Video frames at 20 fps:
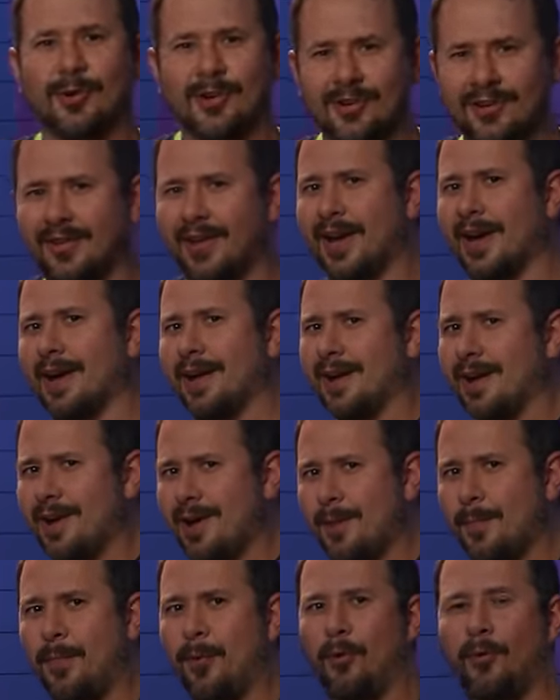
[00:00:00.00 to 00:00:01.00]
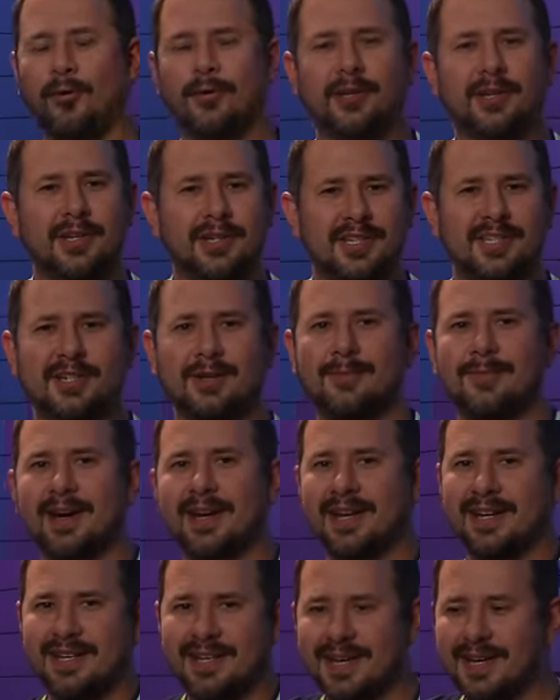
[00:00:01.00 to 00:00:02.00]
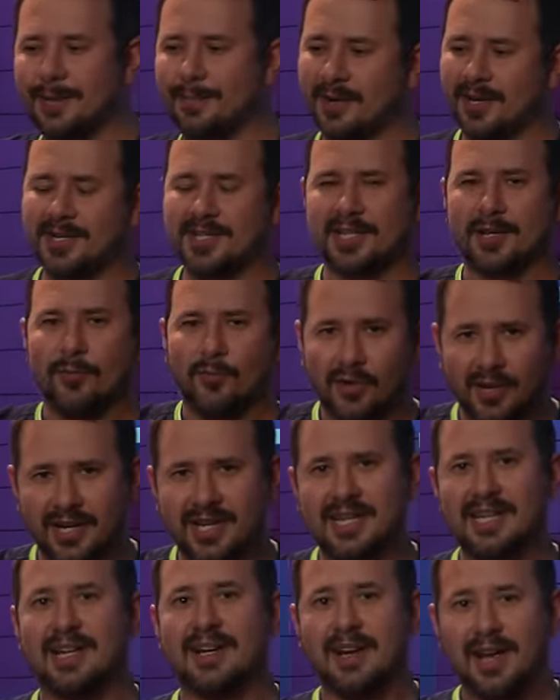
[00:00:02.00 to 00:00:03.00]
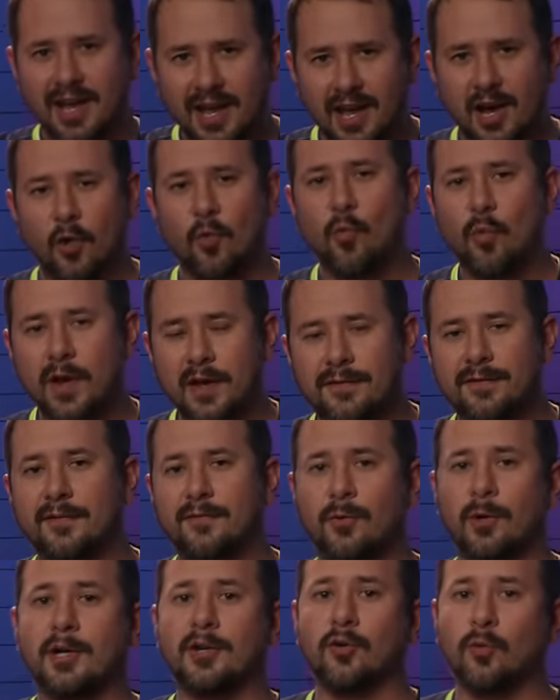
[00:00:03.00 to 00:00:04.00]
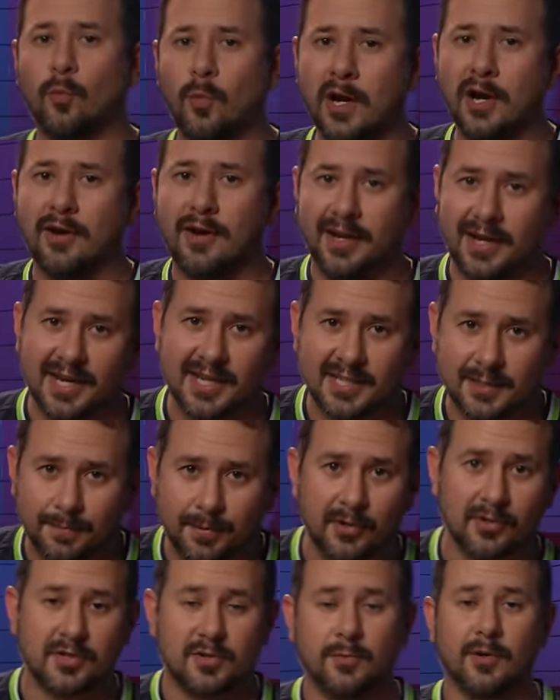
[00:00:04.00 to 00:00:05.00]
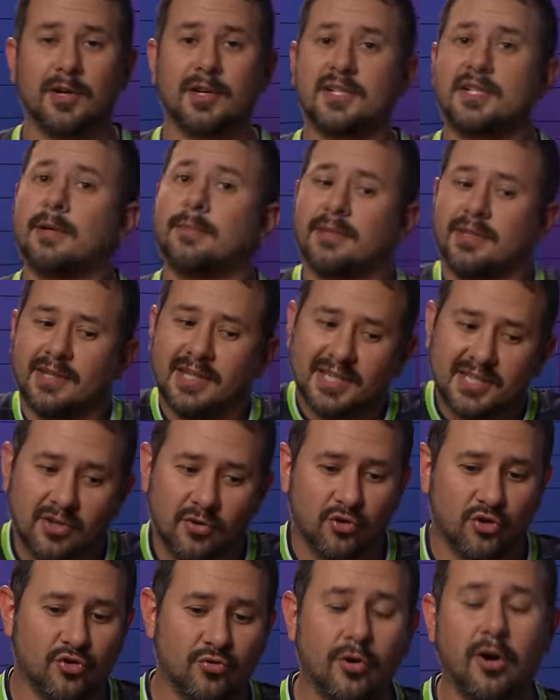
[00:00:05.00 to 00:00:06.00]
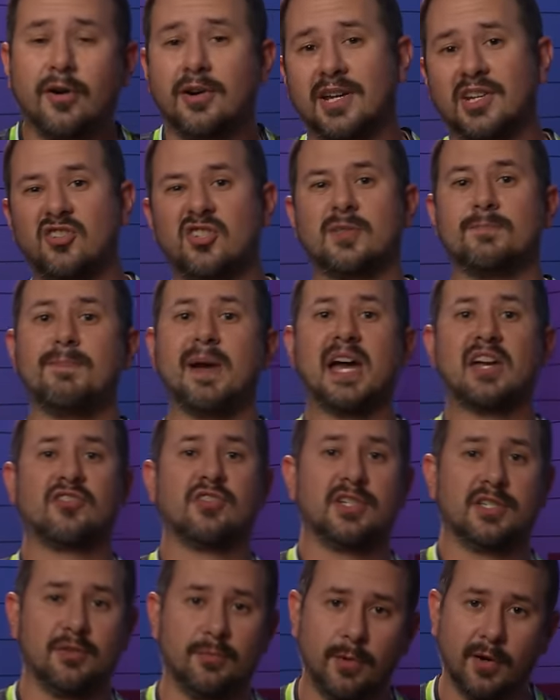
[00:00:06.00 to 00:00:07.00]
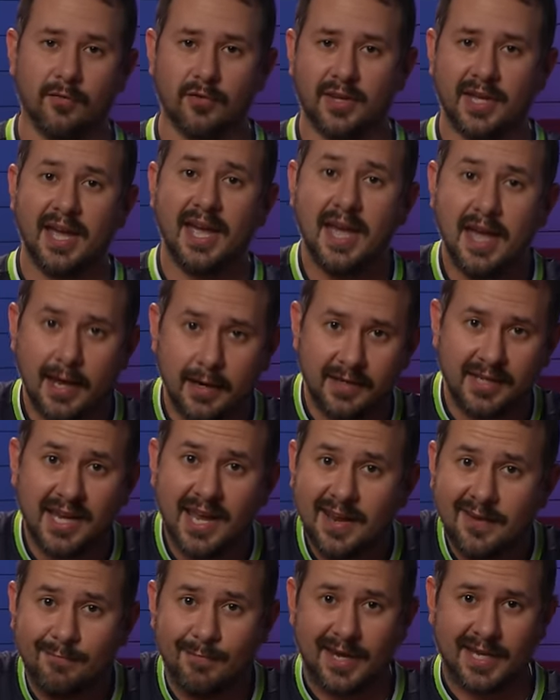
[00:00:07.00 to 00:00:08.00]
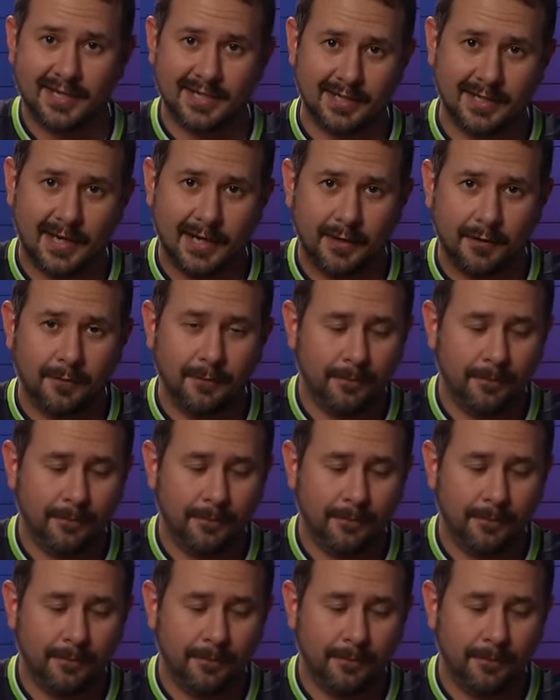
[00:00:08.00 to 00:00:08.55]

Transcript: where you're like, pulling somebody in because they want to get a whiff of what you're wearing as opposed to wearing something that's so strong it just bashes them over the head, caveman style.